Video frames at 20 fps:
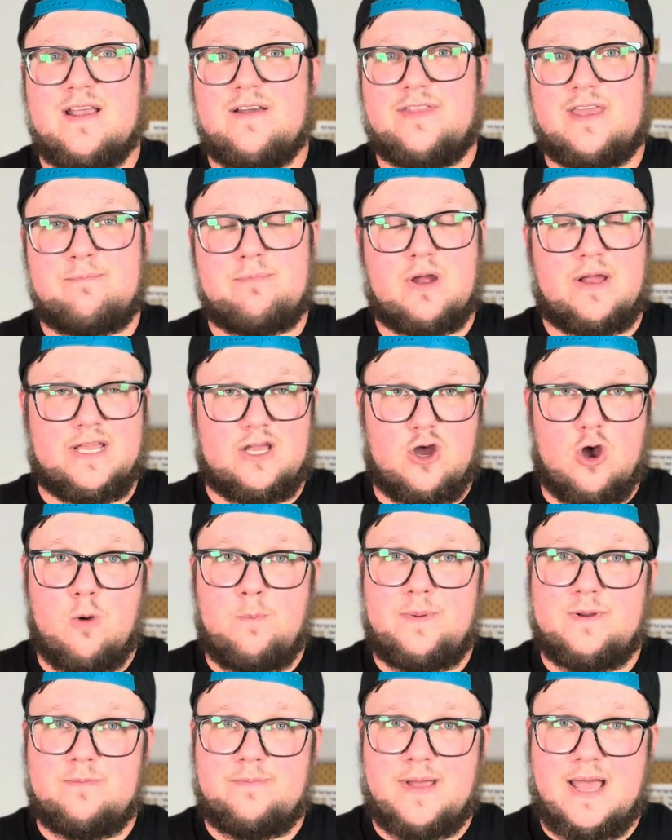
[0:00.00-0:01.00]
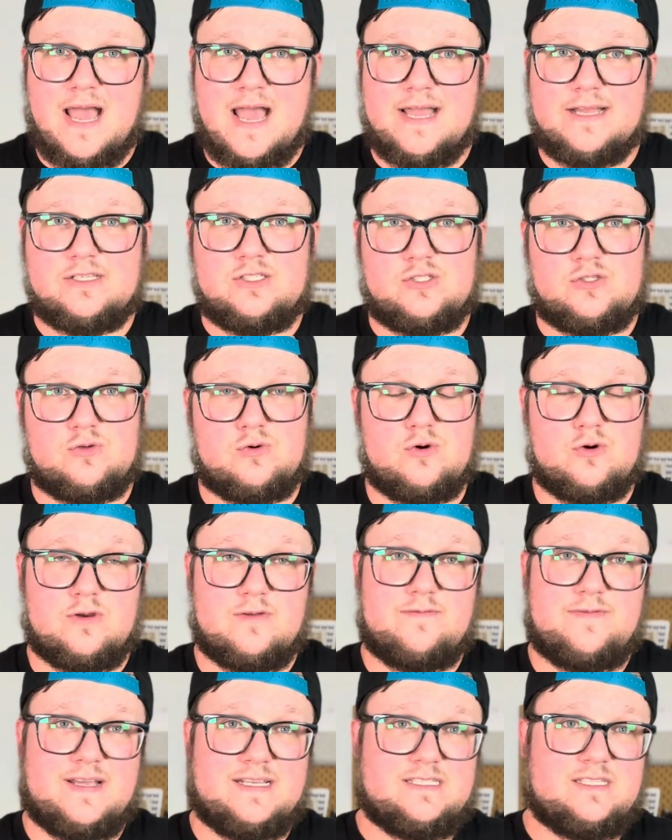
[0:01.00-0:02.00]
They probably opened packs or
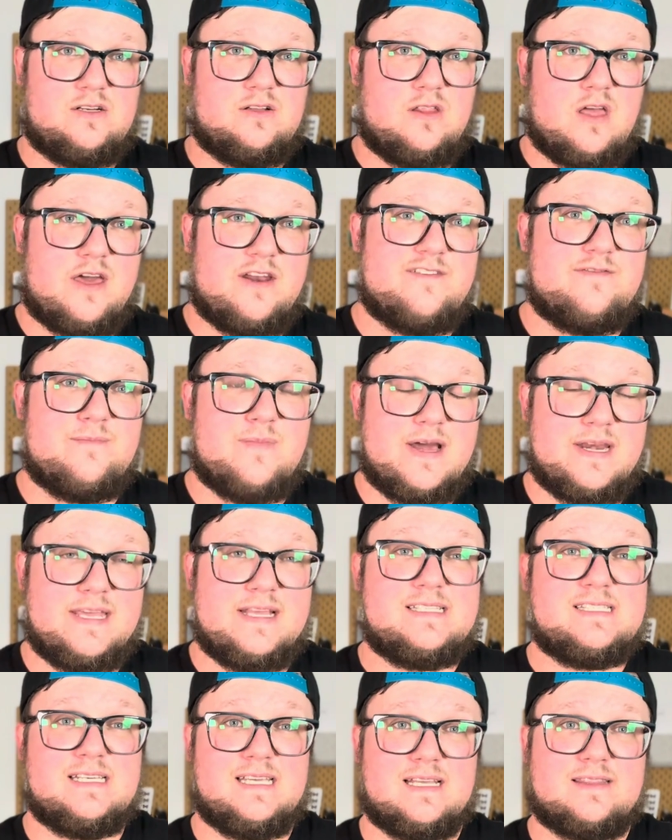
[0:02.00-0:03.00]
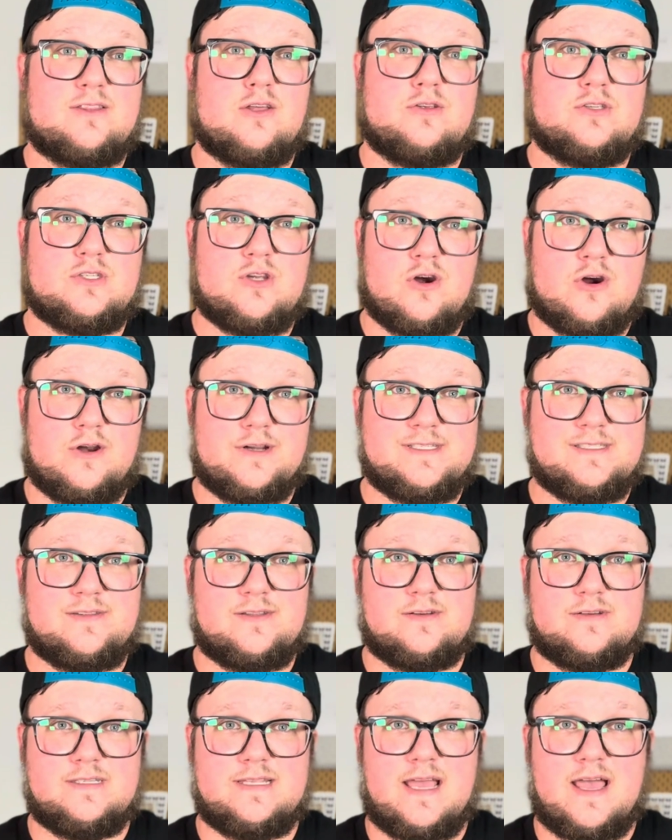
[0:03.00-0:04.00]
invested a lot of money to get those cards in
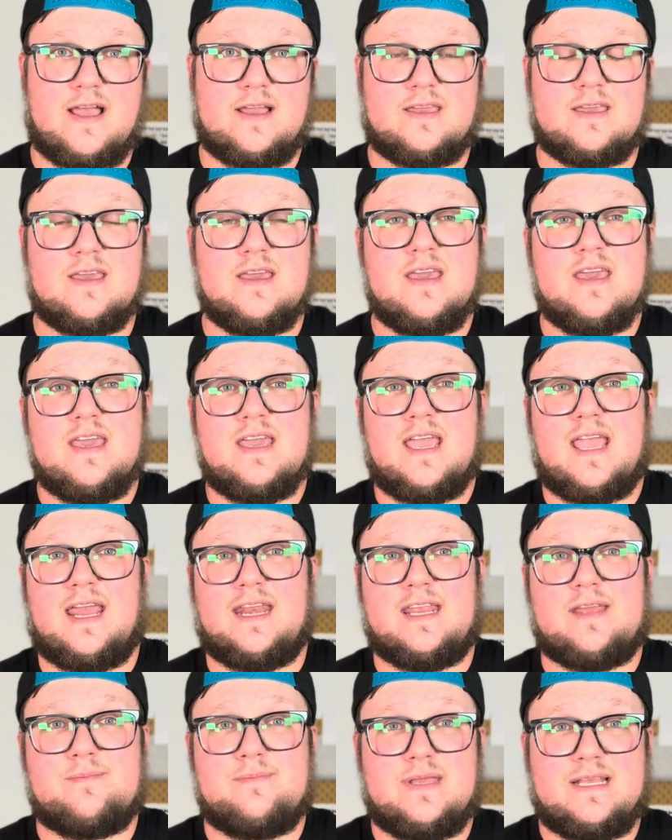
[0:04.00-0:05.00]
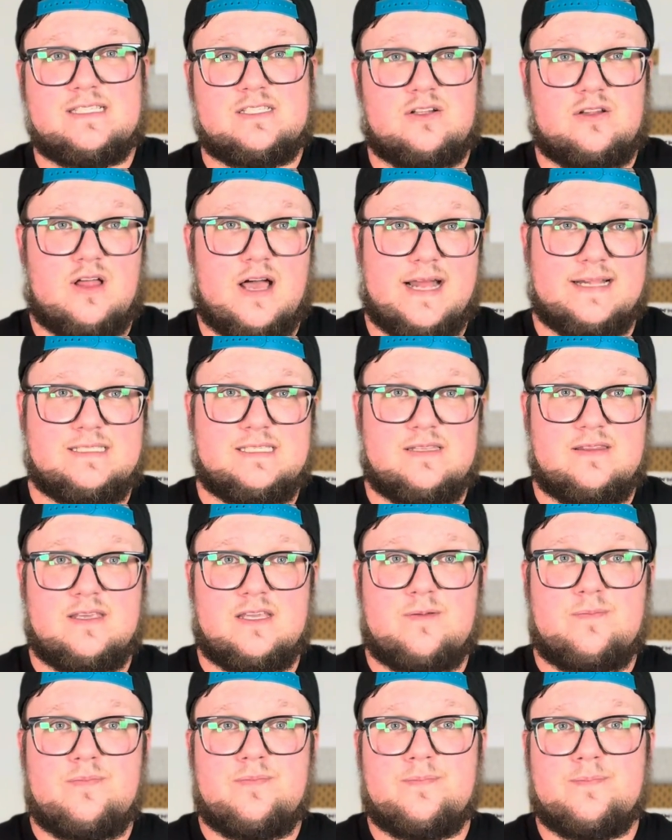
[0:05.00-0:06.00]
their deck, and it means a lot to
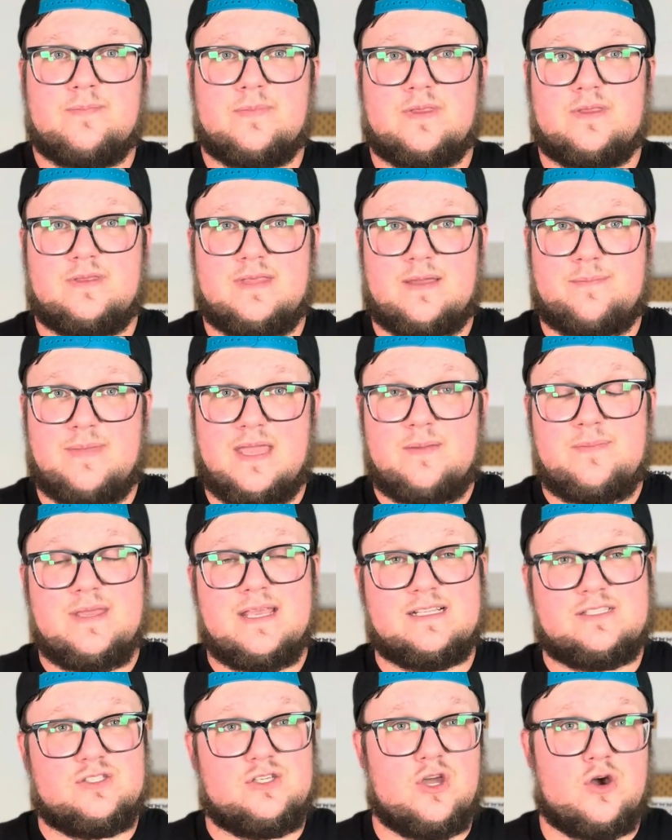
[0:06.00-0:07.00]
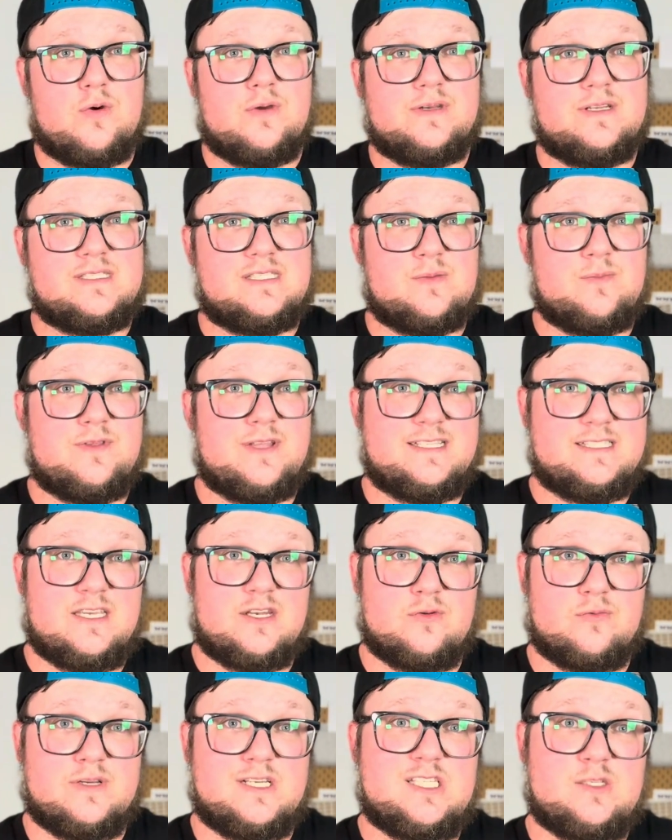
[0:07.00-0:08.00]
them that maybe it's going to someone that's
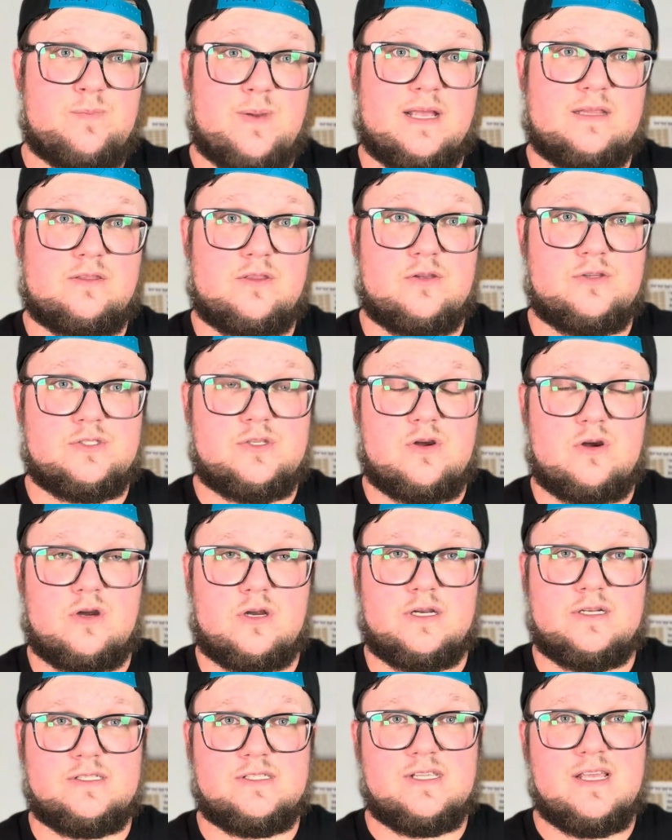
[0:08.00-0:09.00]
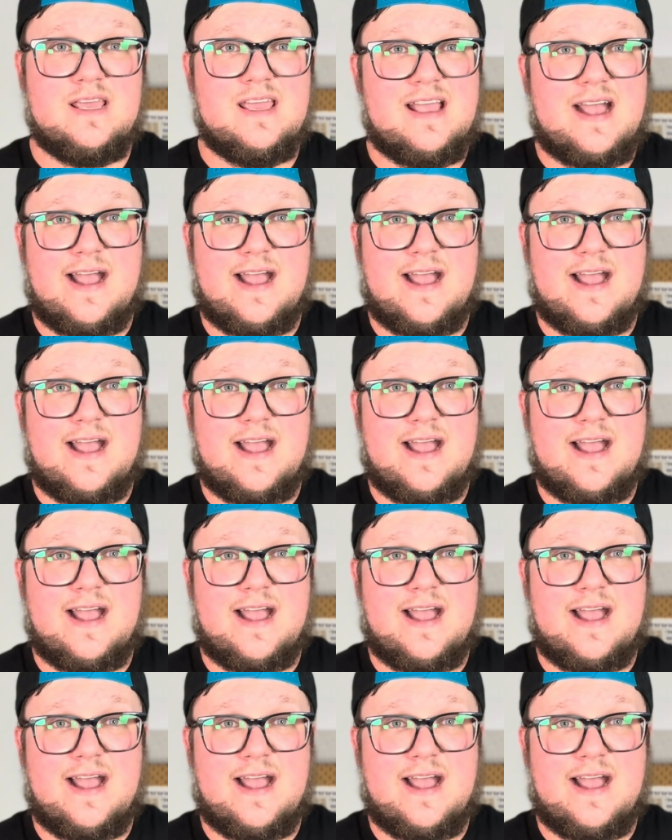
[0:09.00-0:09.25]
going to respect those cards.